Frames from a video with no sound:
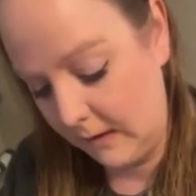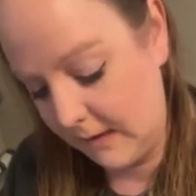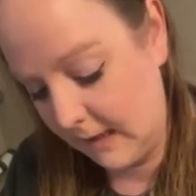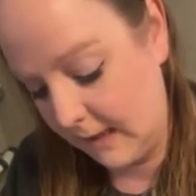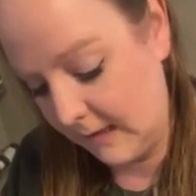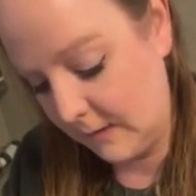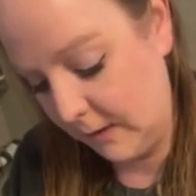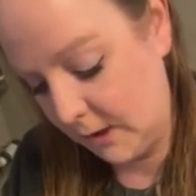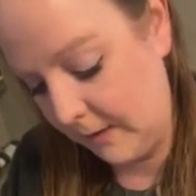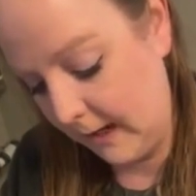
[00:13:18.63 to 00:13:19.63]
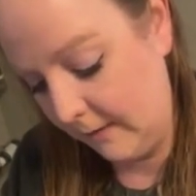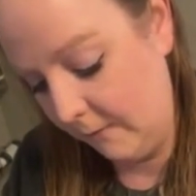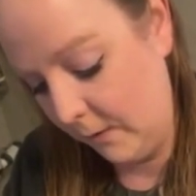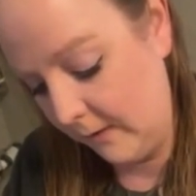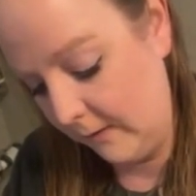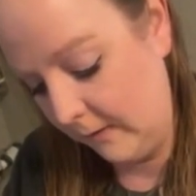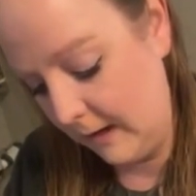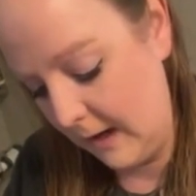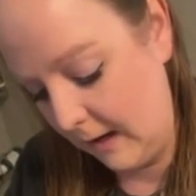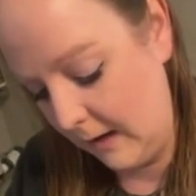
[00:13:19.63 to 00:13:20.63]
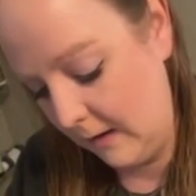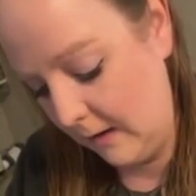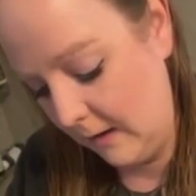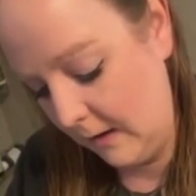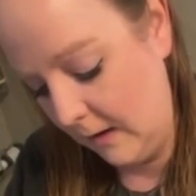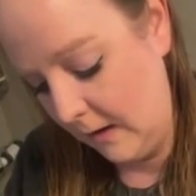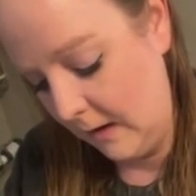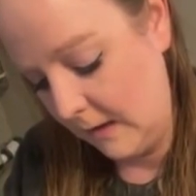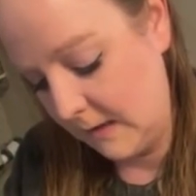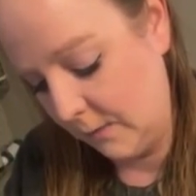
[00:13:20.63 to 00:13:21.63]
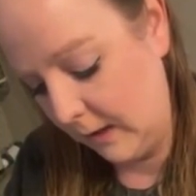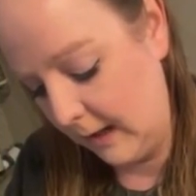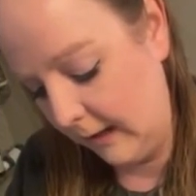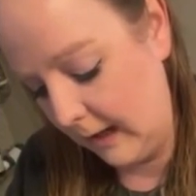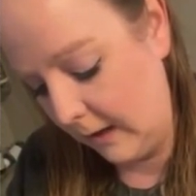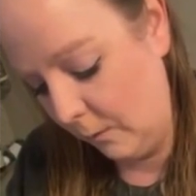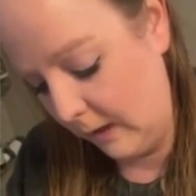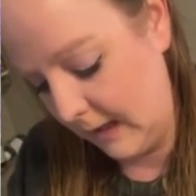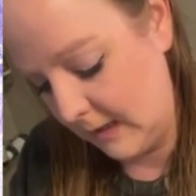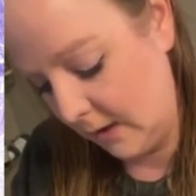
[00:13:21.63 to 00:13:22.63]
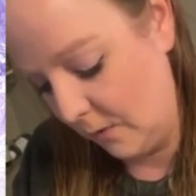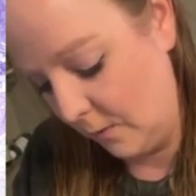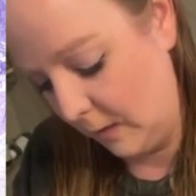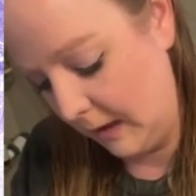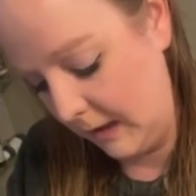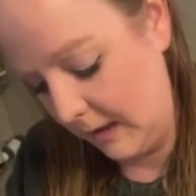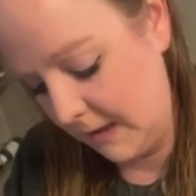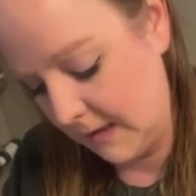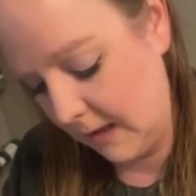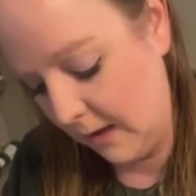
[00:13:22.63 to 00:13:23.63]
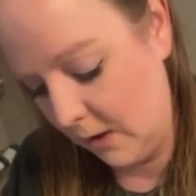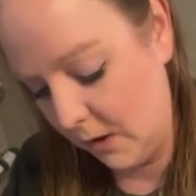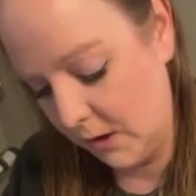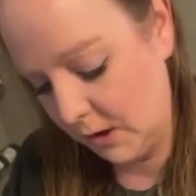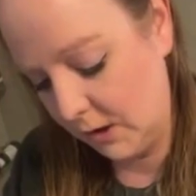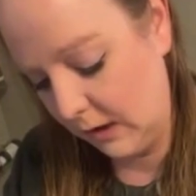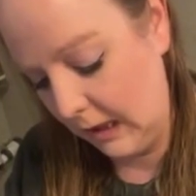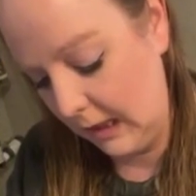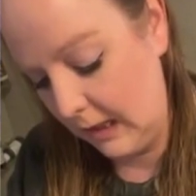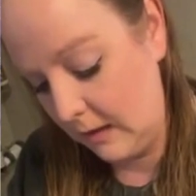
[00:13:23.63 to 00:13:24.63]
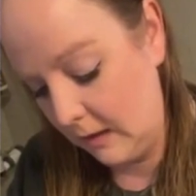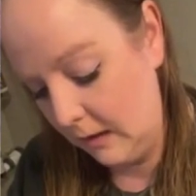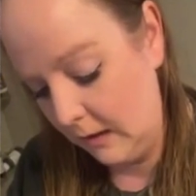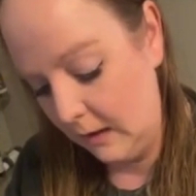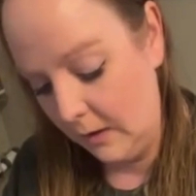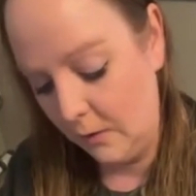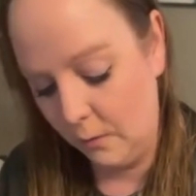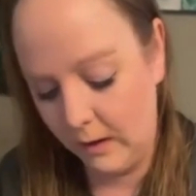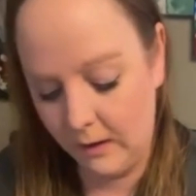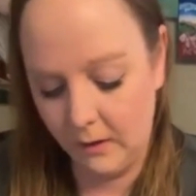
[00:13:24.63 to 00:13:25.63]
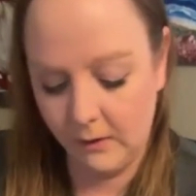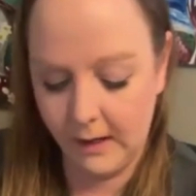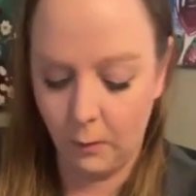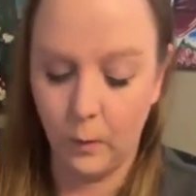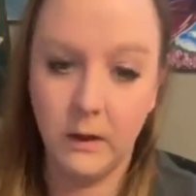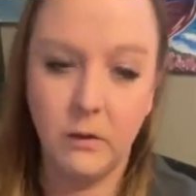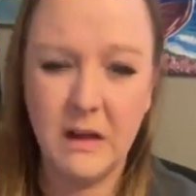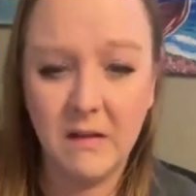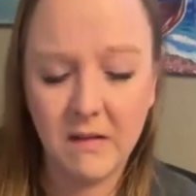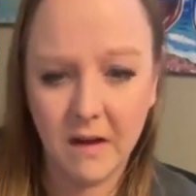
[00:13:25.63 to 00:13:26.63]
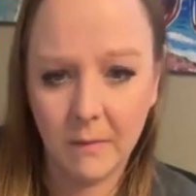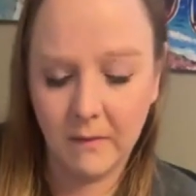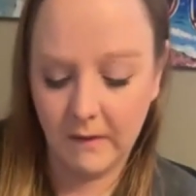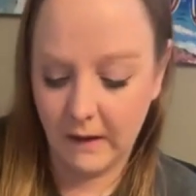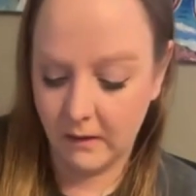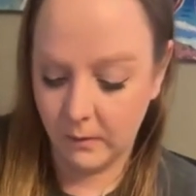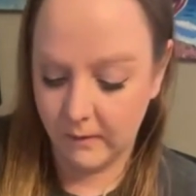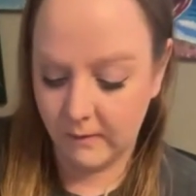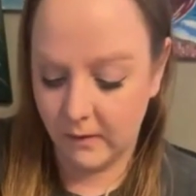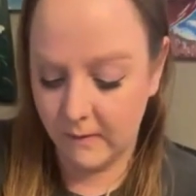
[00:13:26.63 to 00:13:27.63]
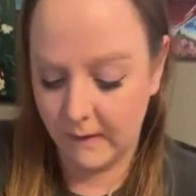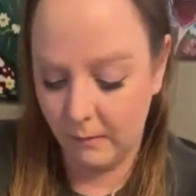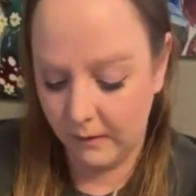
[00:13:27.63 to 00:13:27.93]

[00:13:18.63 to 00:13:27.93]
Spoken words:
And I just kind of switch back and forth until I get it to where I like it. What I don't want is a harsh line where like one green stops and the other one starts.